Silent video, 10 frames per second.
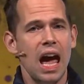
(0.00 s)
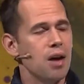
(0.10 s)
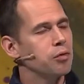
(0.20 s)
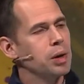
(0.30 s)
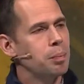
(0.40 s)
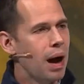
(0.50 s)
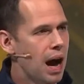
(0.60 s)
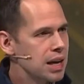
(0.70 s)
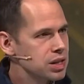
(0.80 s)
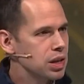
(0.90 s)
every
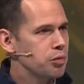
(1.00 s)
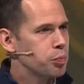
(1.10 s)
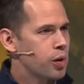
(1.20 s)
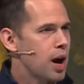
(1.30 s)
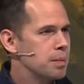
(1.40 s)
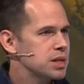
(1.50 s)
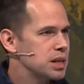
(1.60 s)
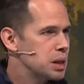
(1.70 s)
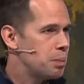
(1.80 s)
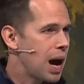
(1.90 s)
positive promise
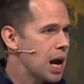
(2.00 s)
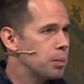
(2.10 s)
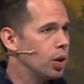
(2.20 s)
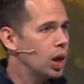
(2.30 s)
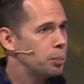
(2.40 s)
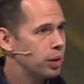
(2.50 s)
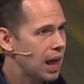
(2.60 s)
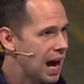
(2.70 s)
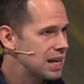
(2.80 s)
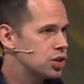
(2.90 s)
in the Bible
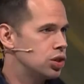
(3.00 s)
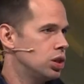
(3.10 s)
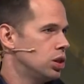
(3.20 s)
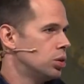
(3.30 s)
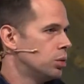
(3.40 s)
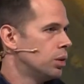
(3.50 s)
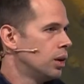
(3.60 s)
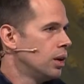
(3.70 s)
applies to you.